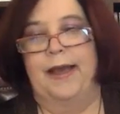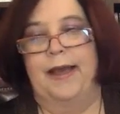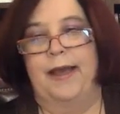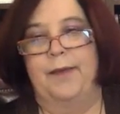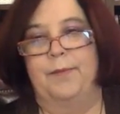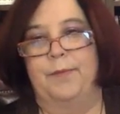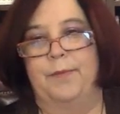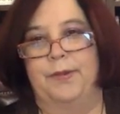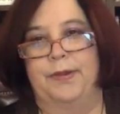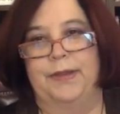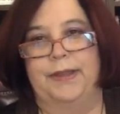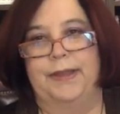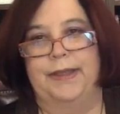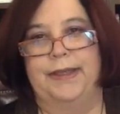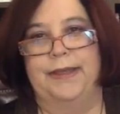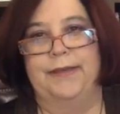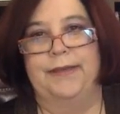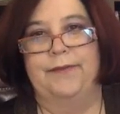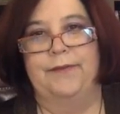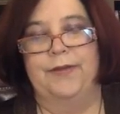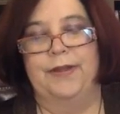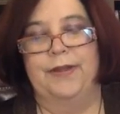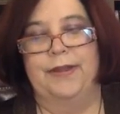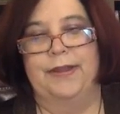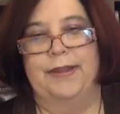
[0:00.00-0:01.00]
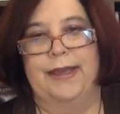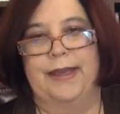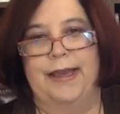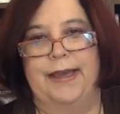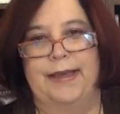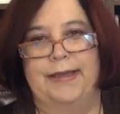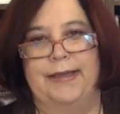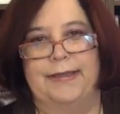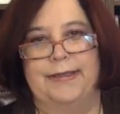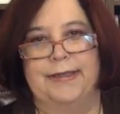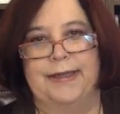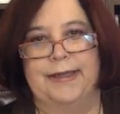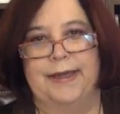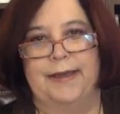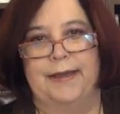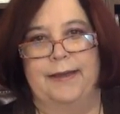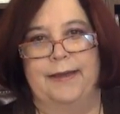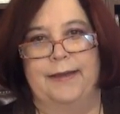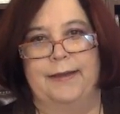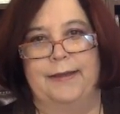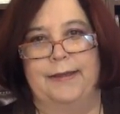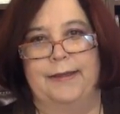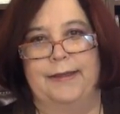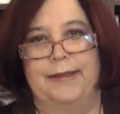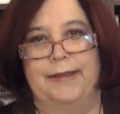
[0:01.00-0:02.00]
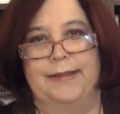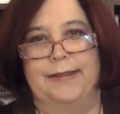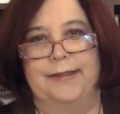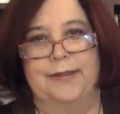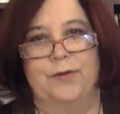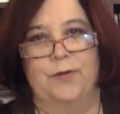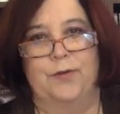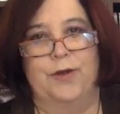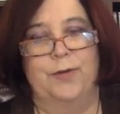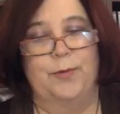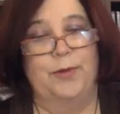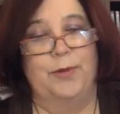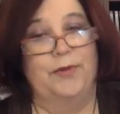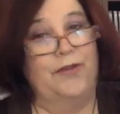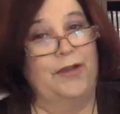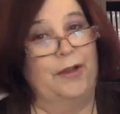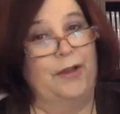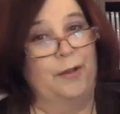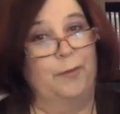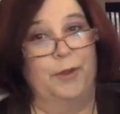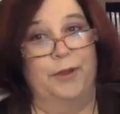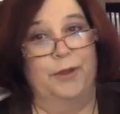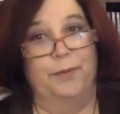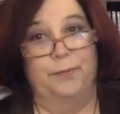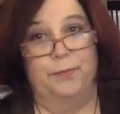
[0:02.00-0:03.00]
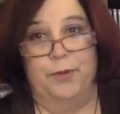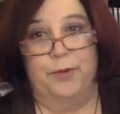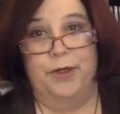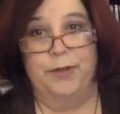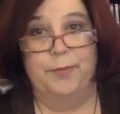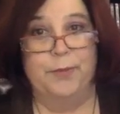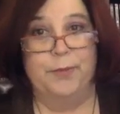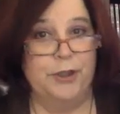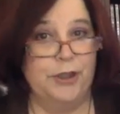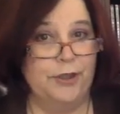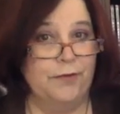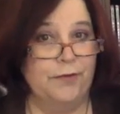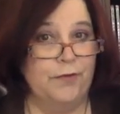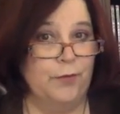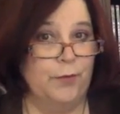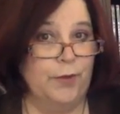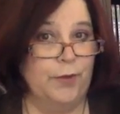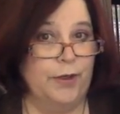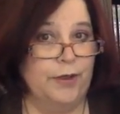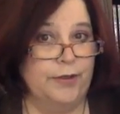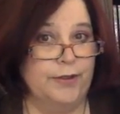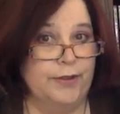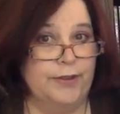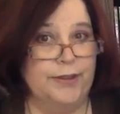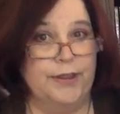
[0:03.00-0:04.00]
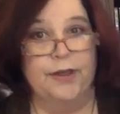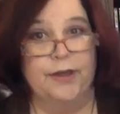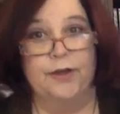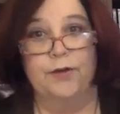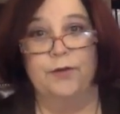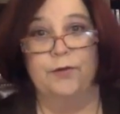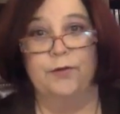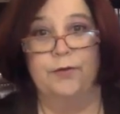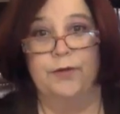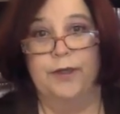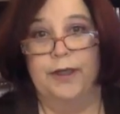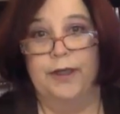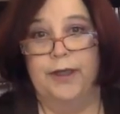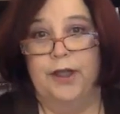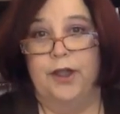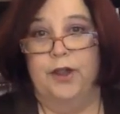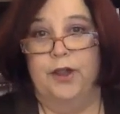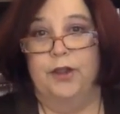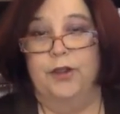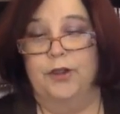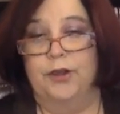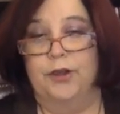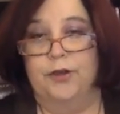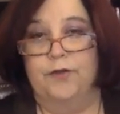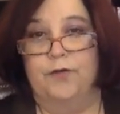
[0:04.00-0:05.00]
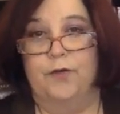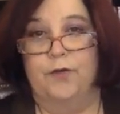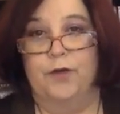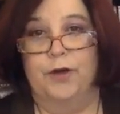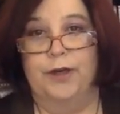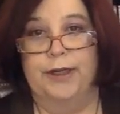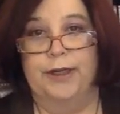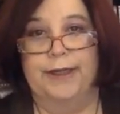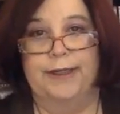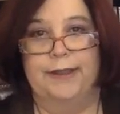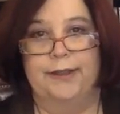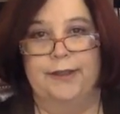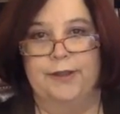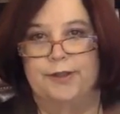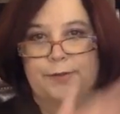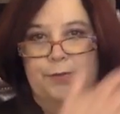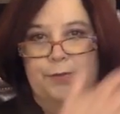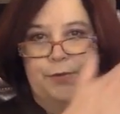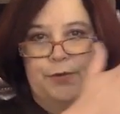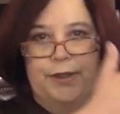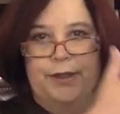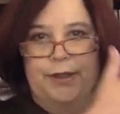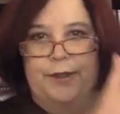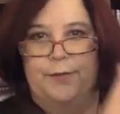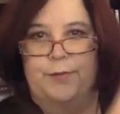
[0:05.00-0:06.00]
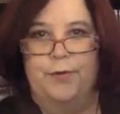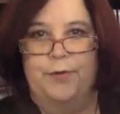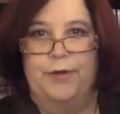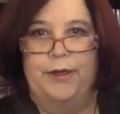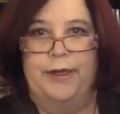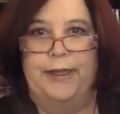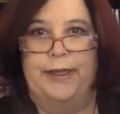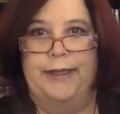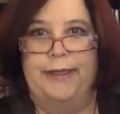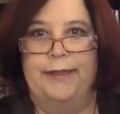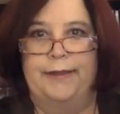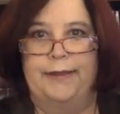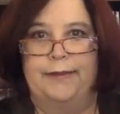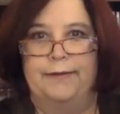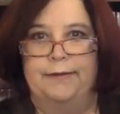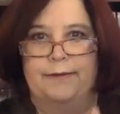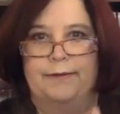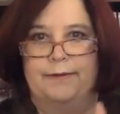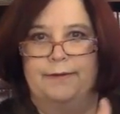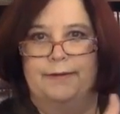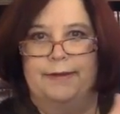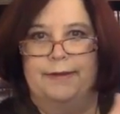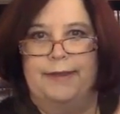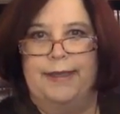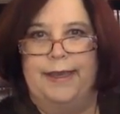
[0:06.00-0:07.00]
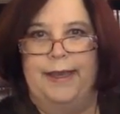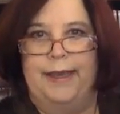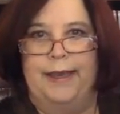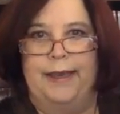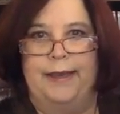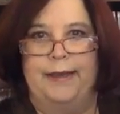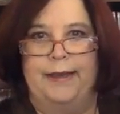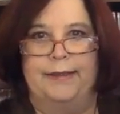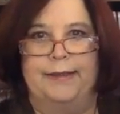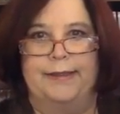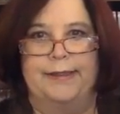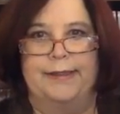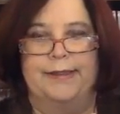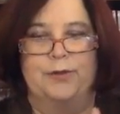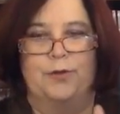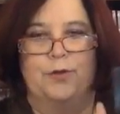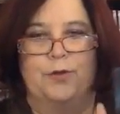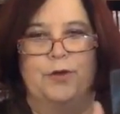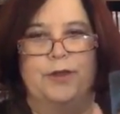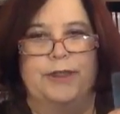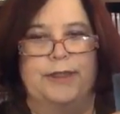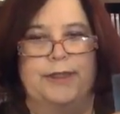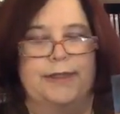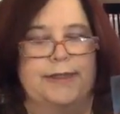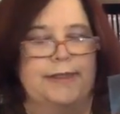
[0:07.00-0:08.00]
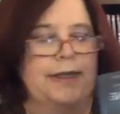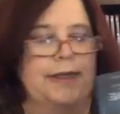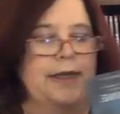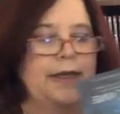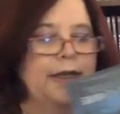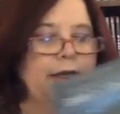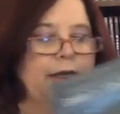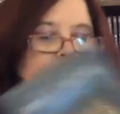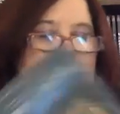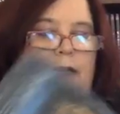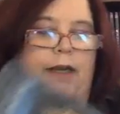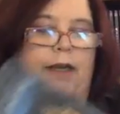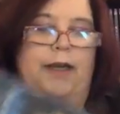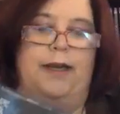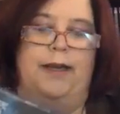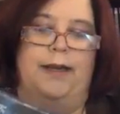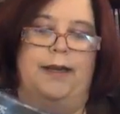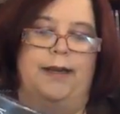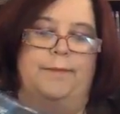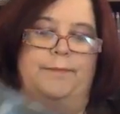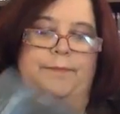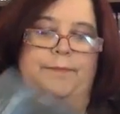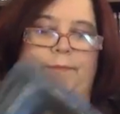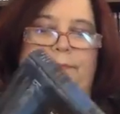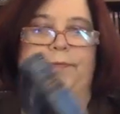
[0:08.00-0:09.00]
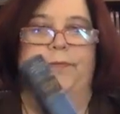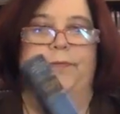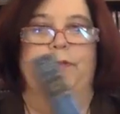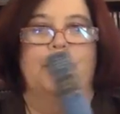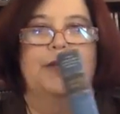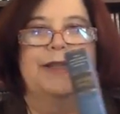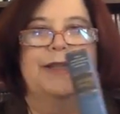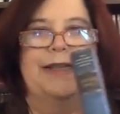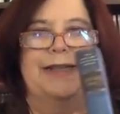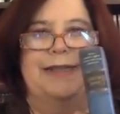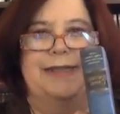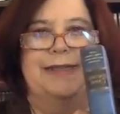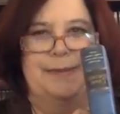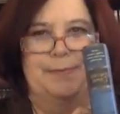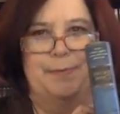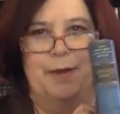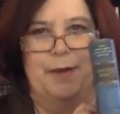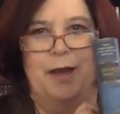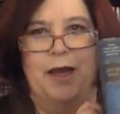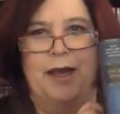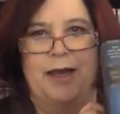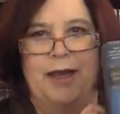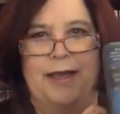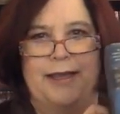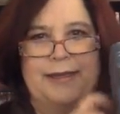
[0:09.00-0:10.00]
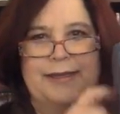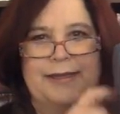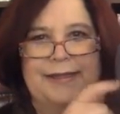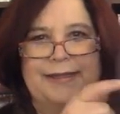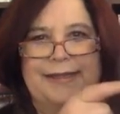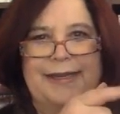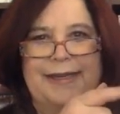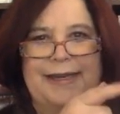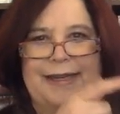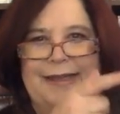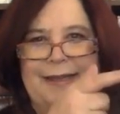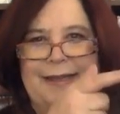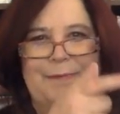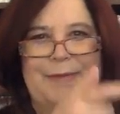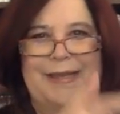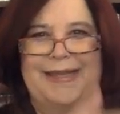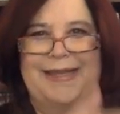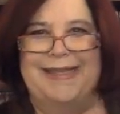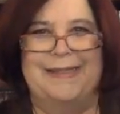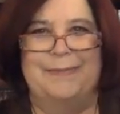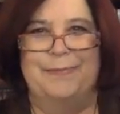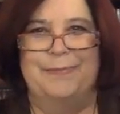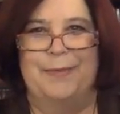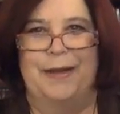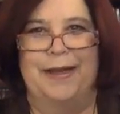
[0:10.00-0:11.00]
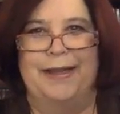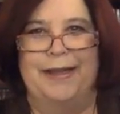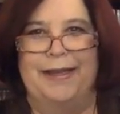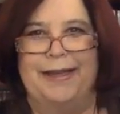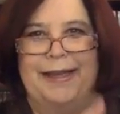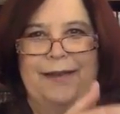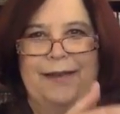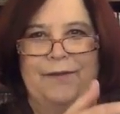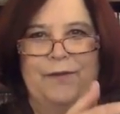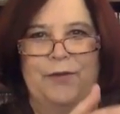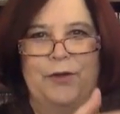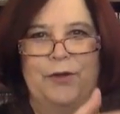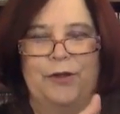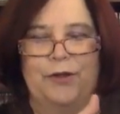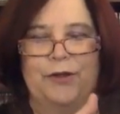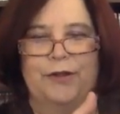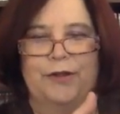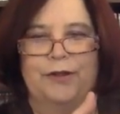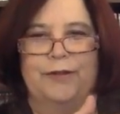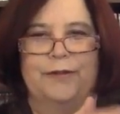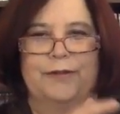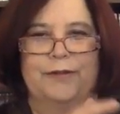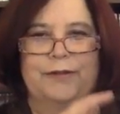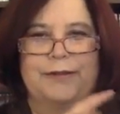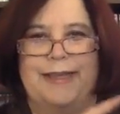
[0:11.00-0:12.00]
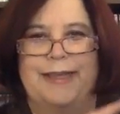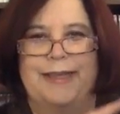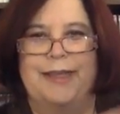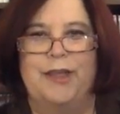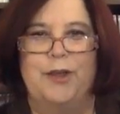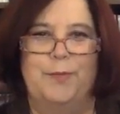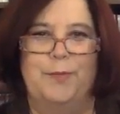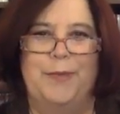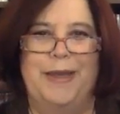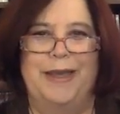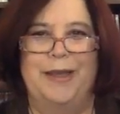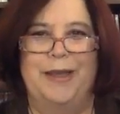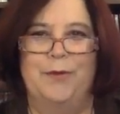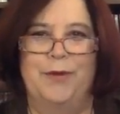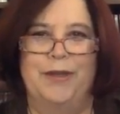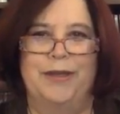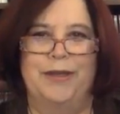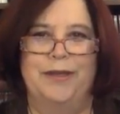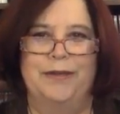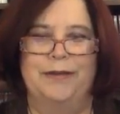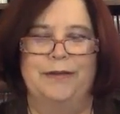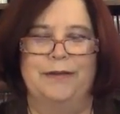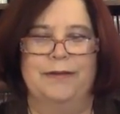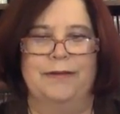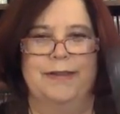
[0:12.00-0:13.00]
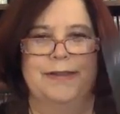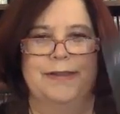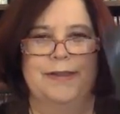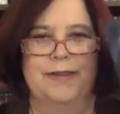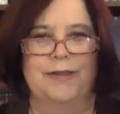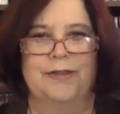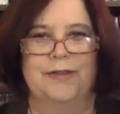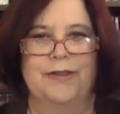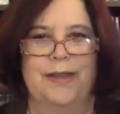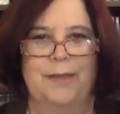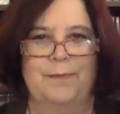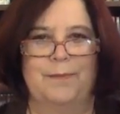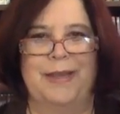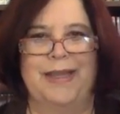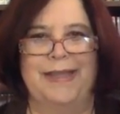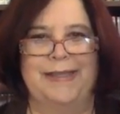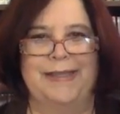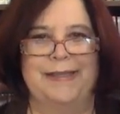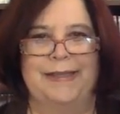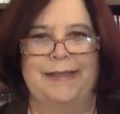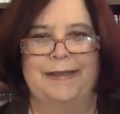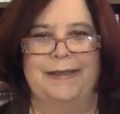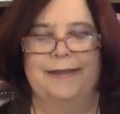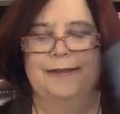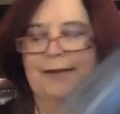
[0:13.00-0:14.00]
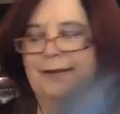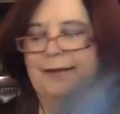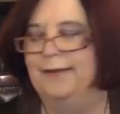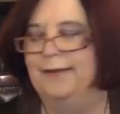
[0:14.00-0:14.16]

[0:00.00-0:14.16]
I believe that it's going to be available pretty much everywhere, so look for it. It looks really pretty. Yeah, it's gorgeous. Look at that spine. Is that the best spine ever? Thank you, Penguin. It's amazing.